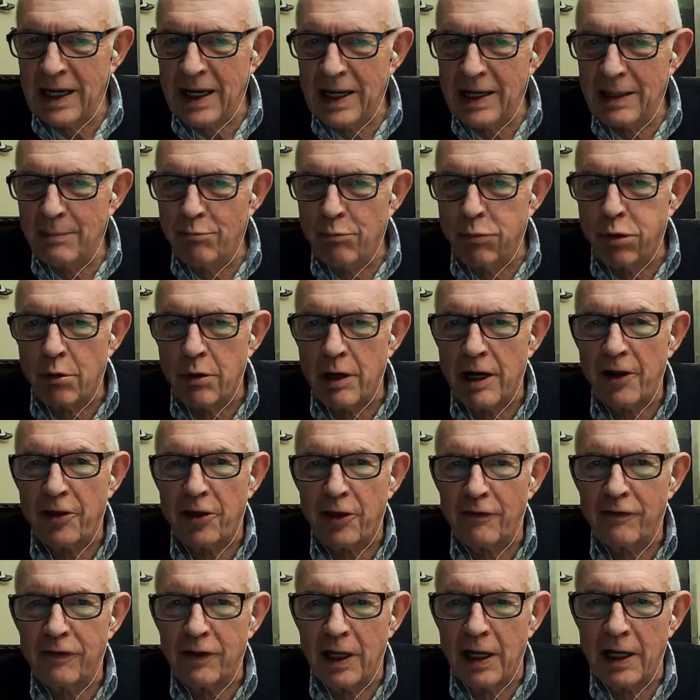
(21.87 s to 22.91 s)
a breath
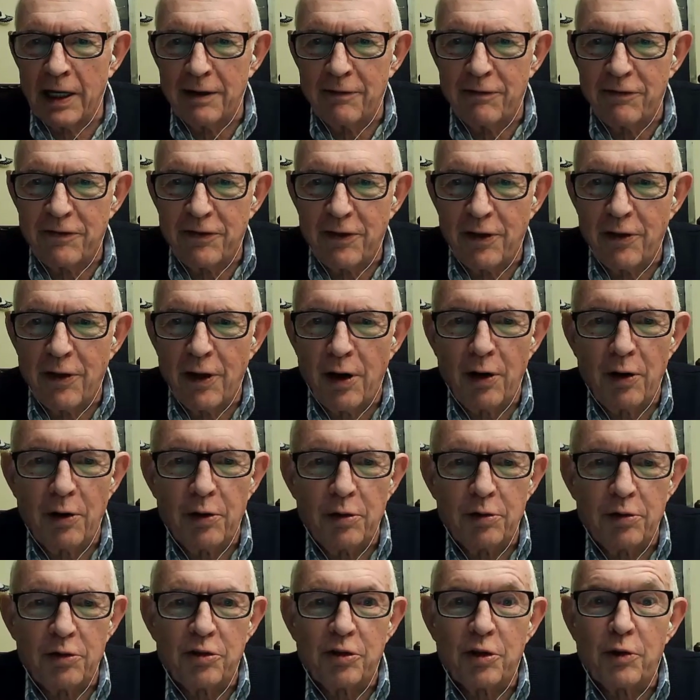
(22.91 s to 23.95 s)
of life for
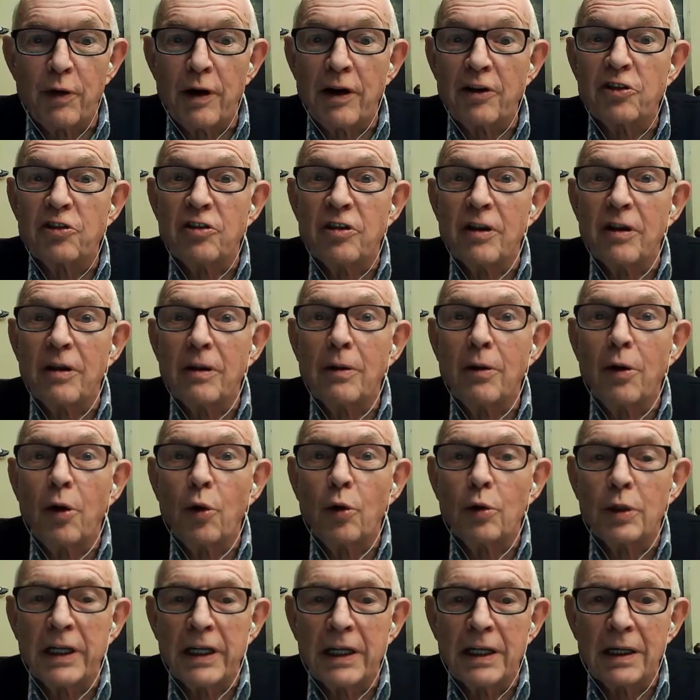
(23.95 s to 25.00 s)
those who are still
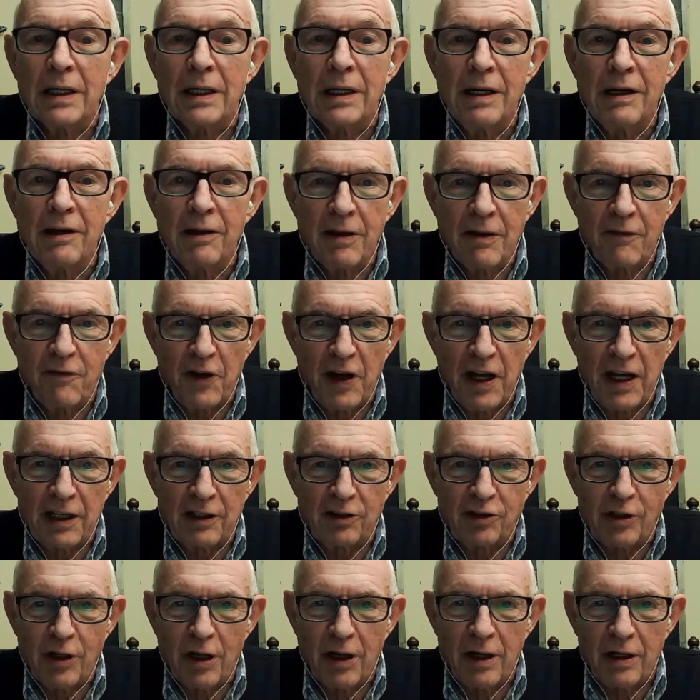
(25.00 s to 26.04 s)
holding the
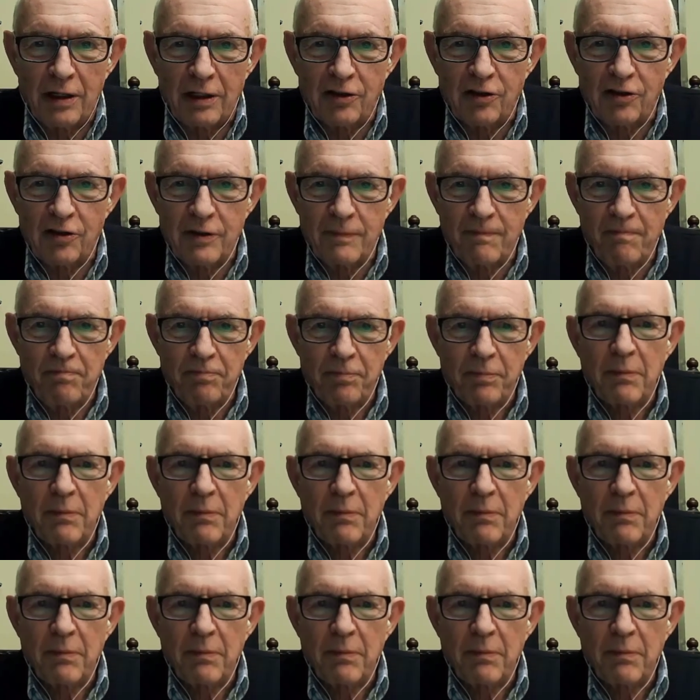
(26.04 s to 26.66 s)
FANG stocks.